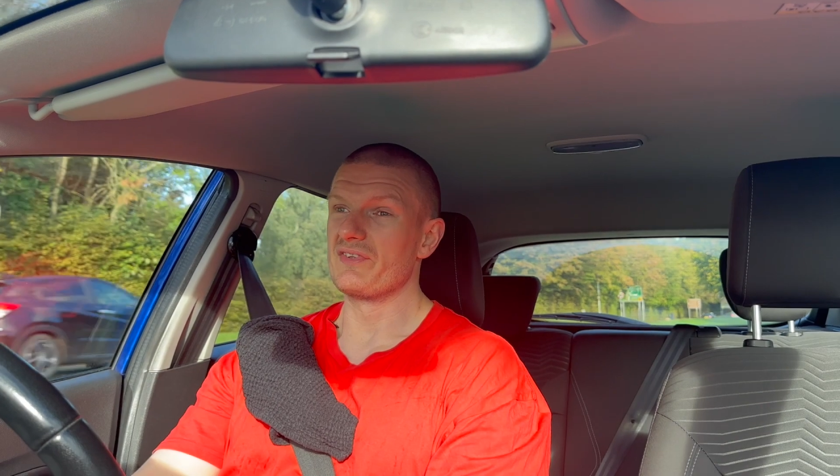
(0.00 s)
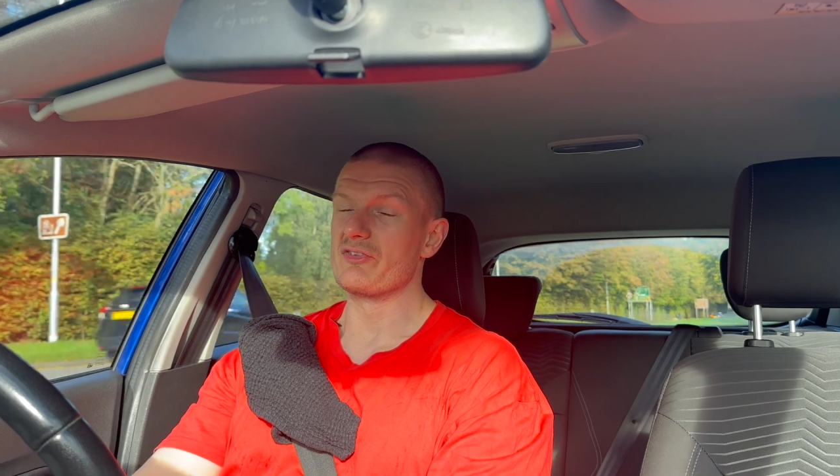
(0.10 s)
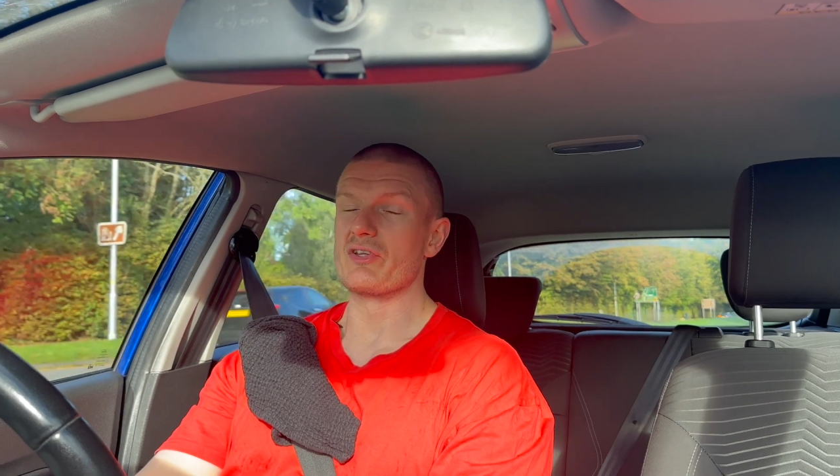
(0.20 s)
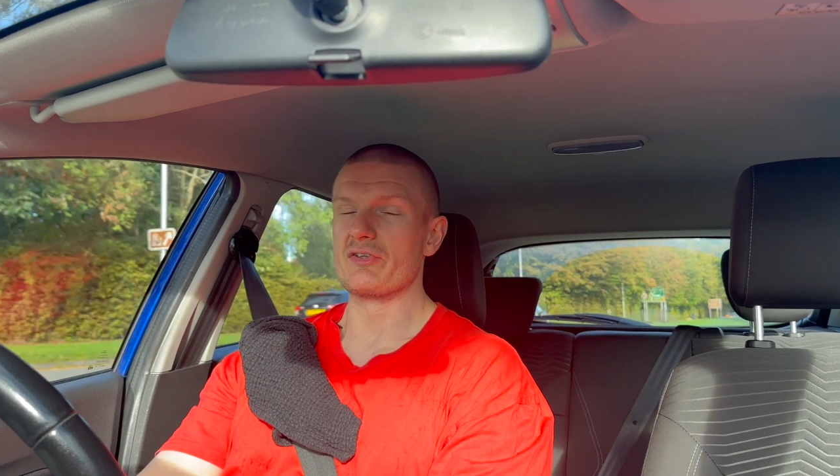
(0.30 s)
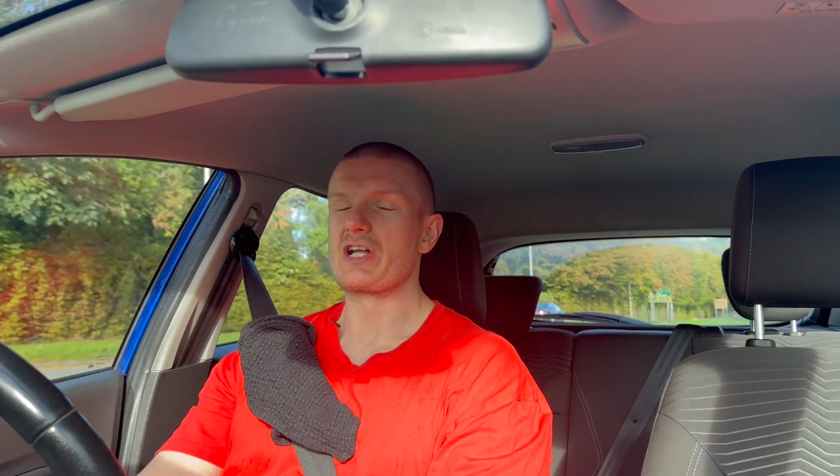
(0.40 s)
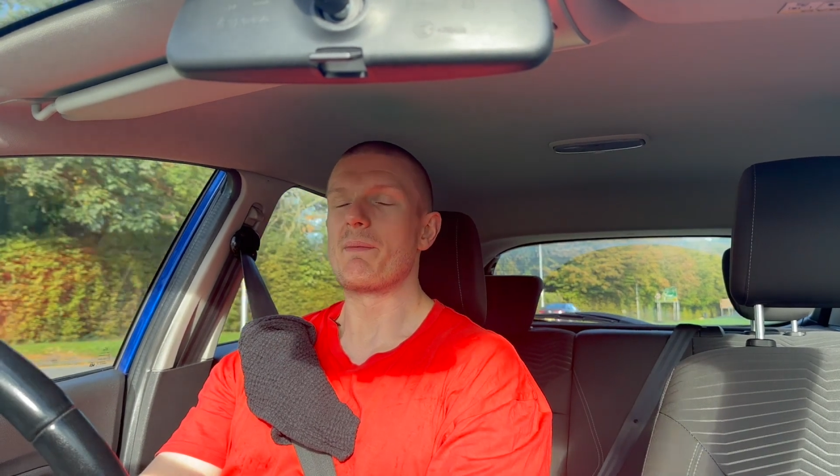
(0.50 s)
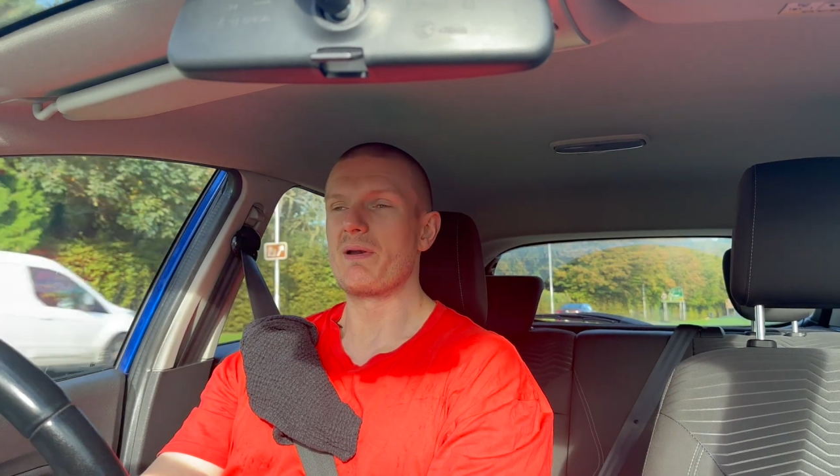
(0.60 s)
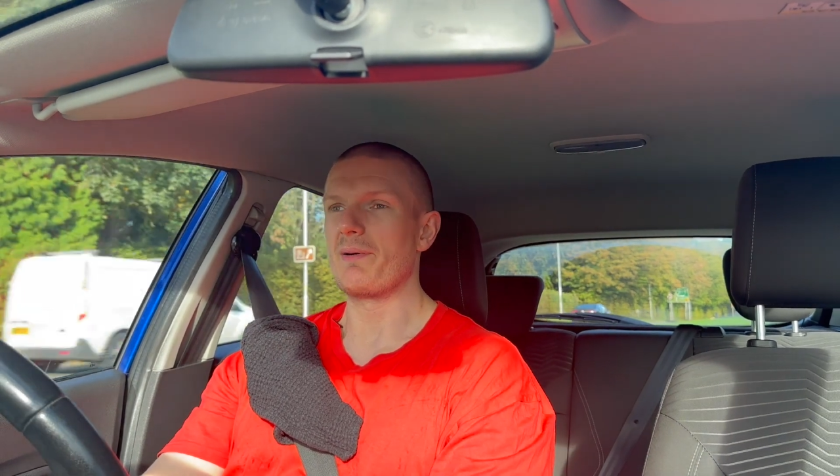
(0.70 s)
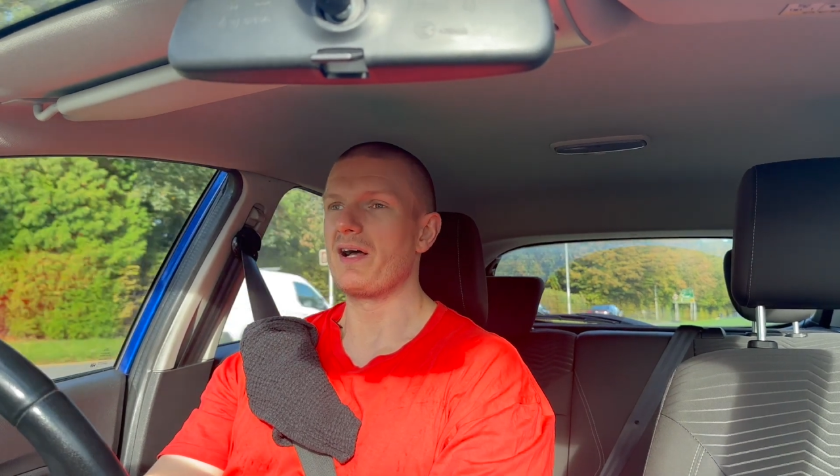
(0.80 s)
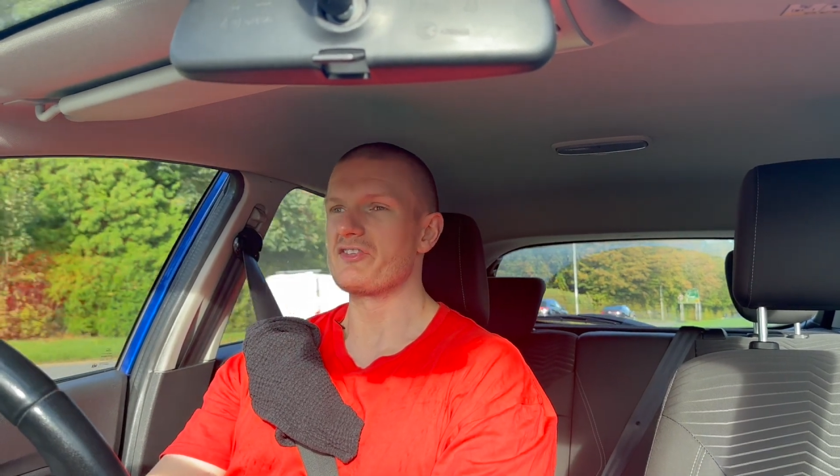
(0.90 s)
there's a
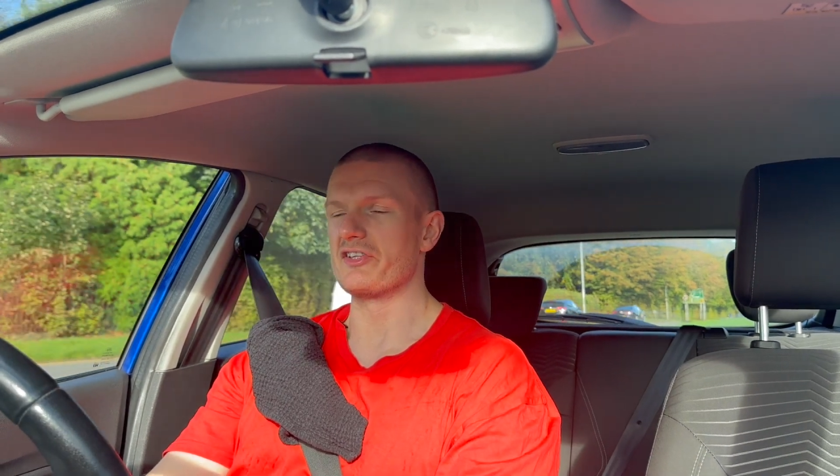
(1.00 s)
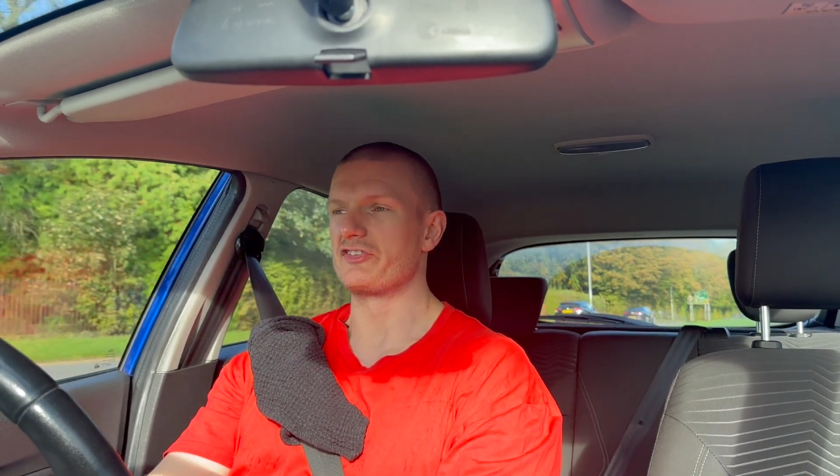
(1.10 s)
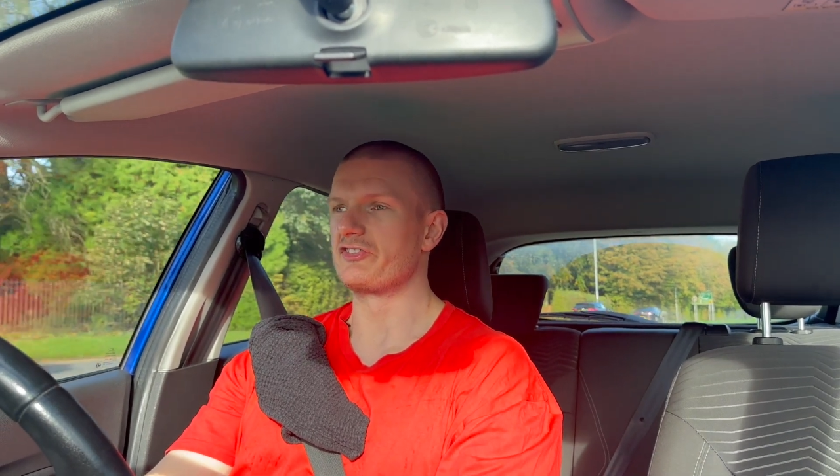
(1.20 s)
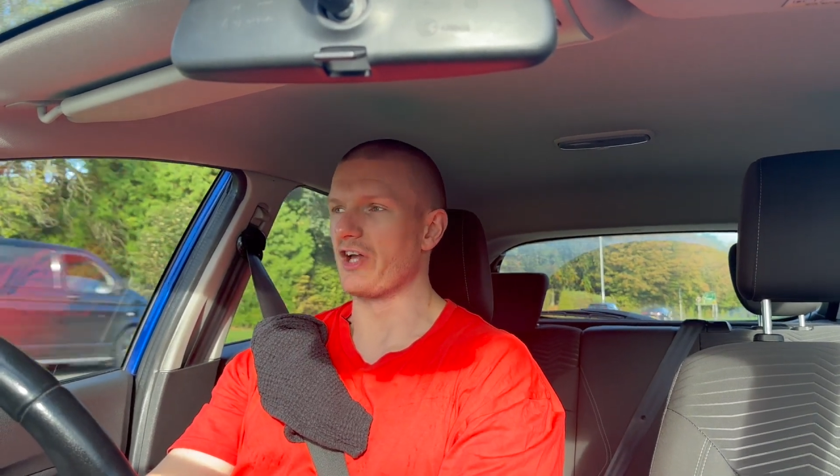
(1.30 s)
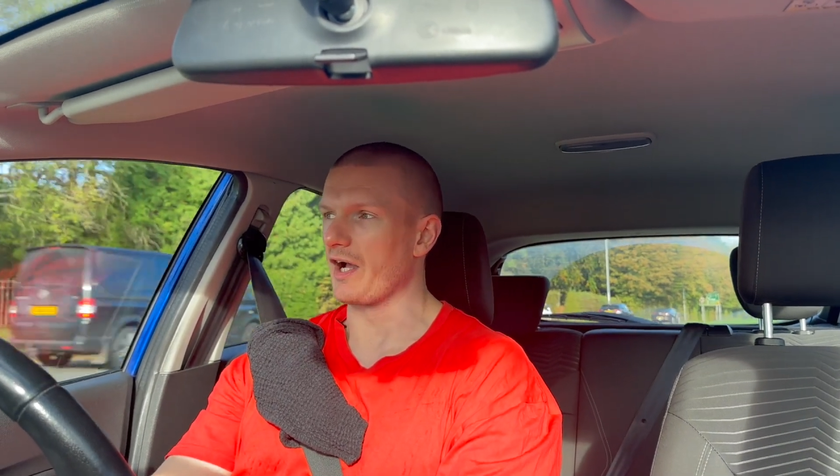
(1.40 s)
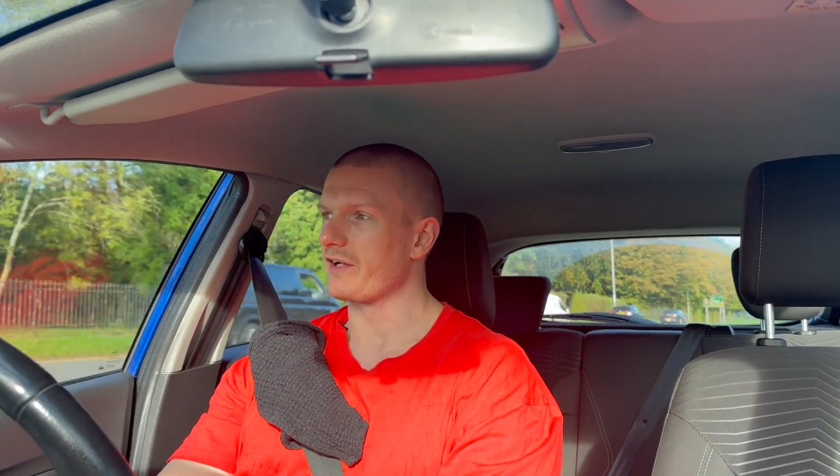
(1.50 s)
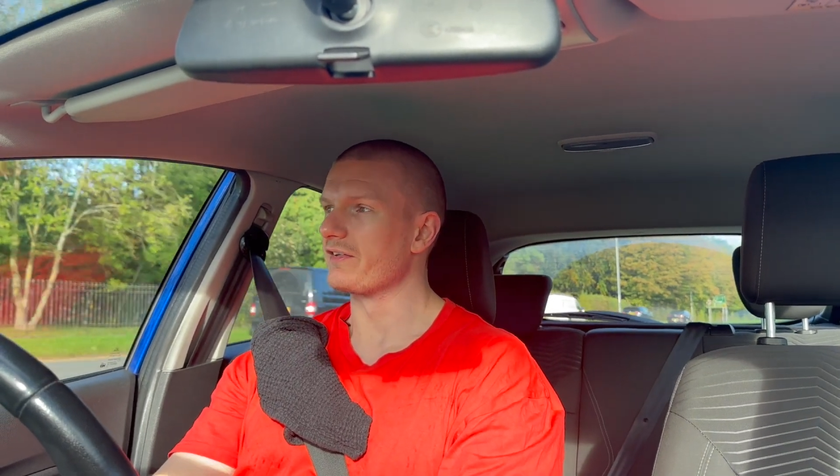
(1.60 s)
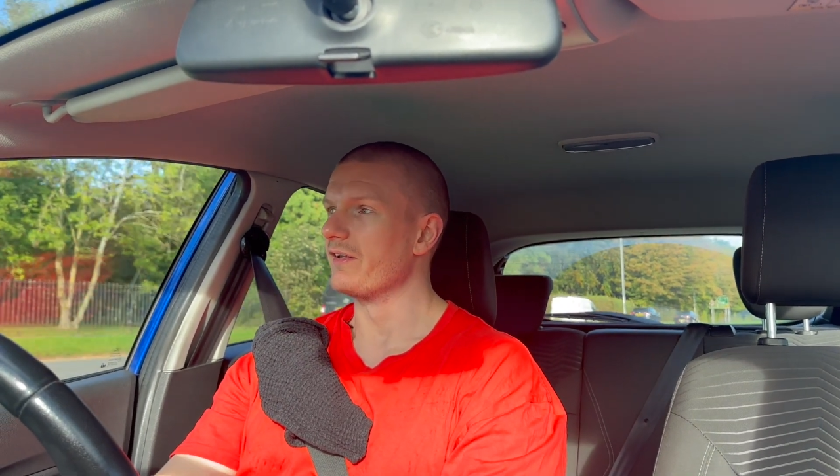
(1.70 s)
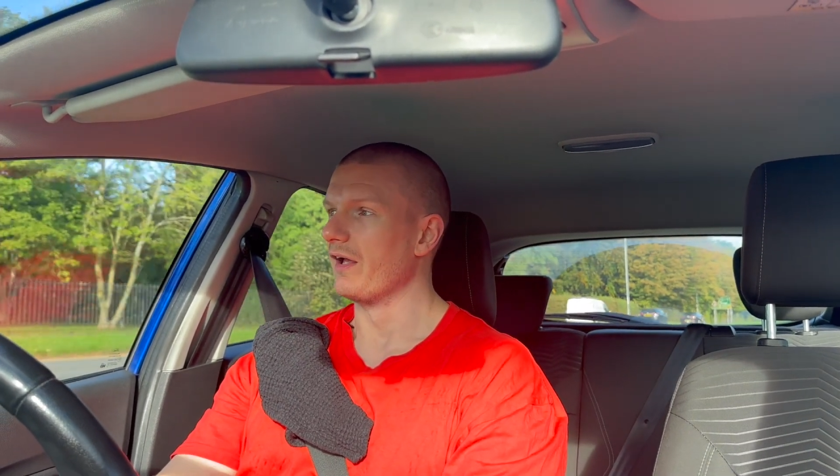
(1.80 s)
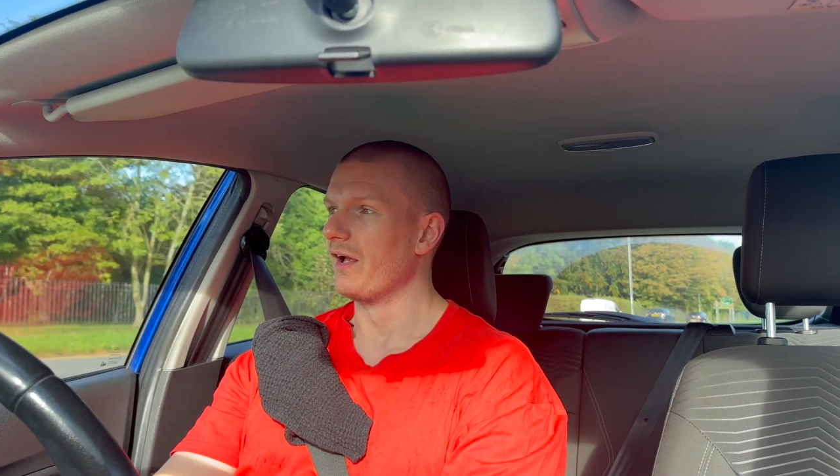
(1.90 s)
couple of parts that
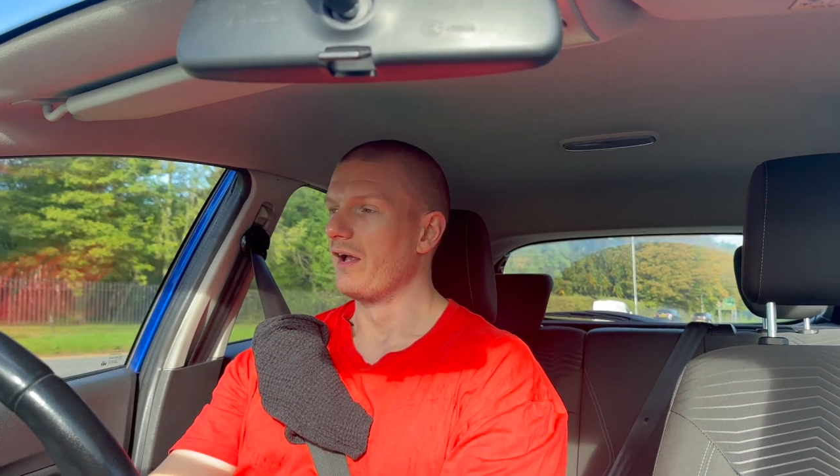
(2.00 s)
sucked,